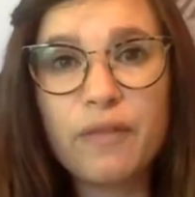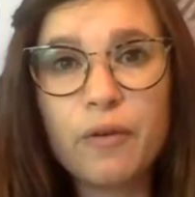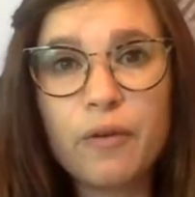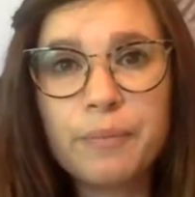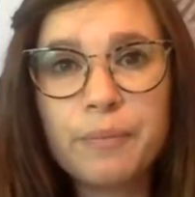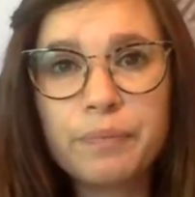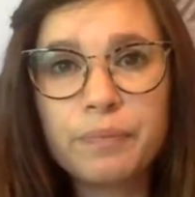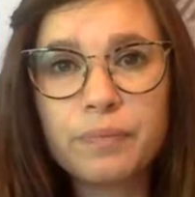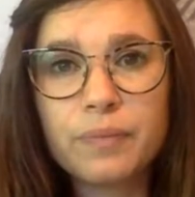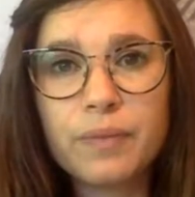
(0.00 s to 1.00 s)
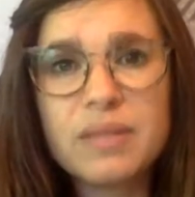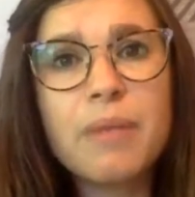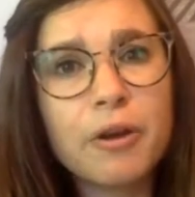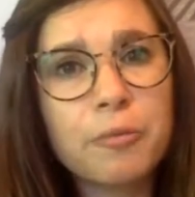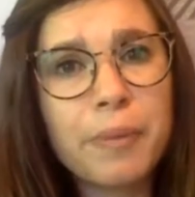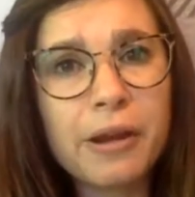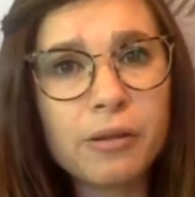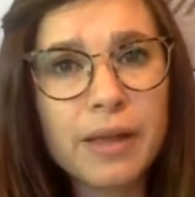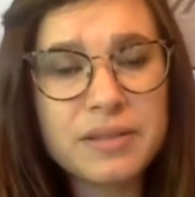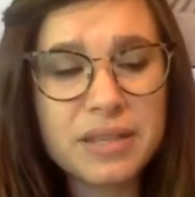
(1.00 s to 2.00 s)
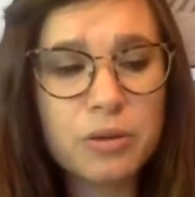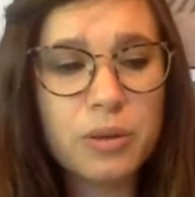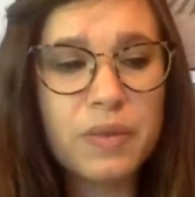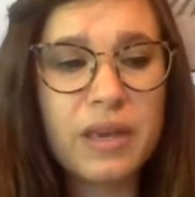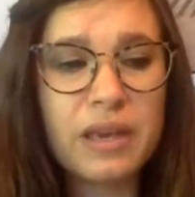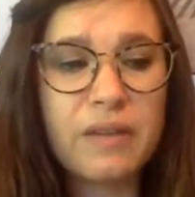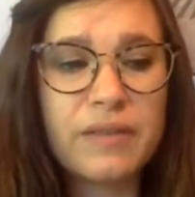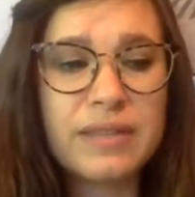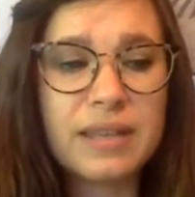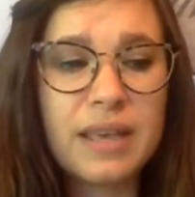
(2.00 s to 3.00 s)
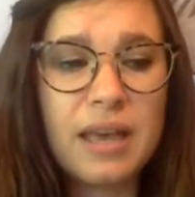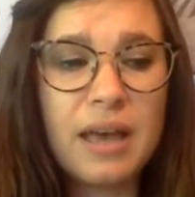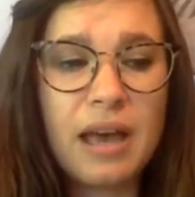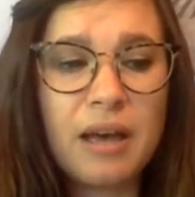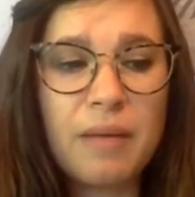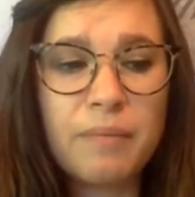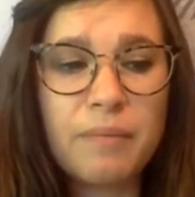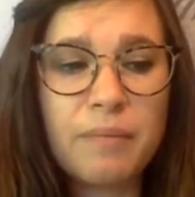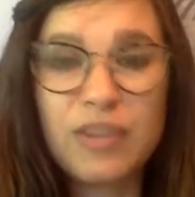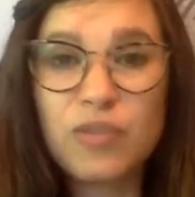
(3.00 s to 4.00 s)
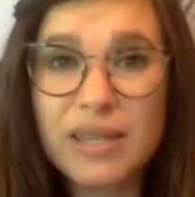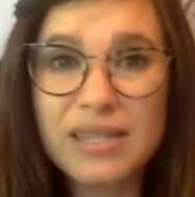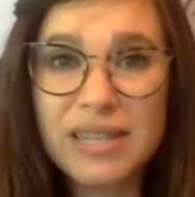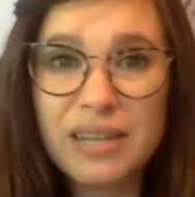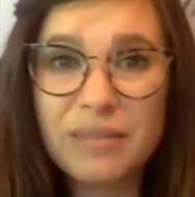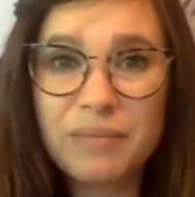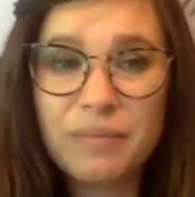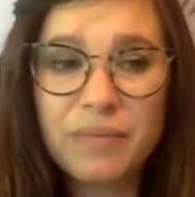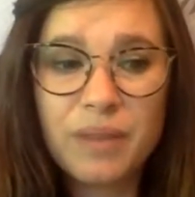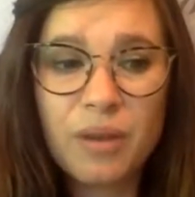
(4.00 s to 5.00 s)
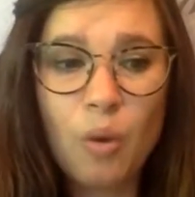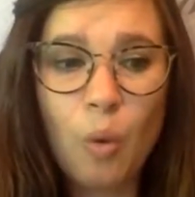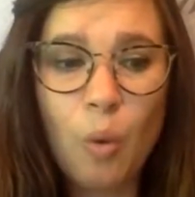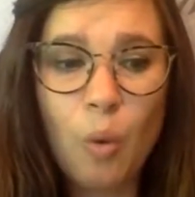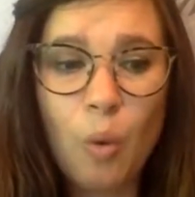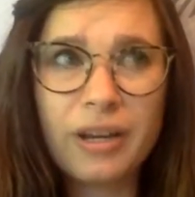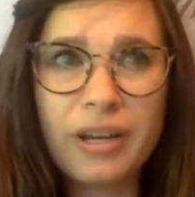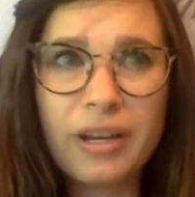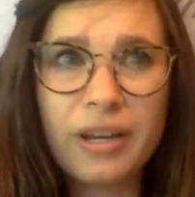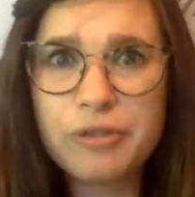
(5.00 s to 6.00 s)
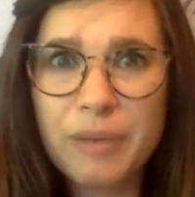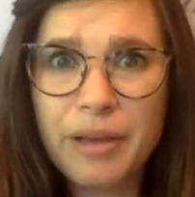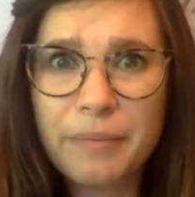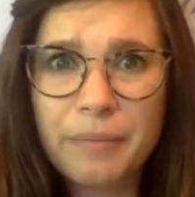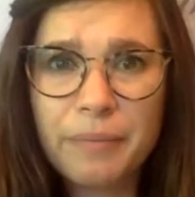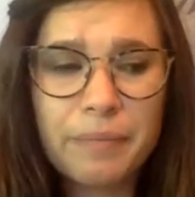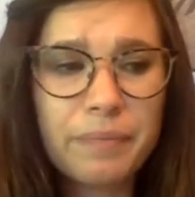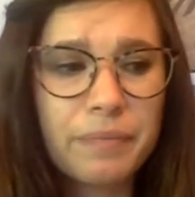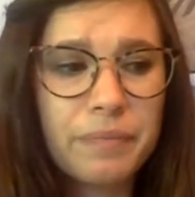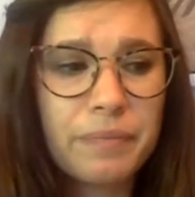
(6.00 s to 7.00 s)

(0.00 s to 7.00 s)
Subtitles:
the dreadful. Some modern parallels that you can think of is like Dresden or Hiroshima.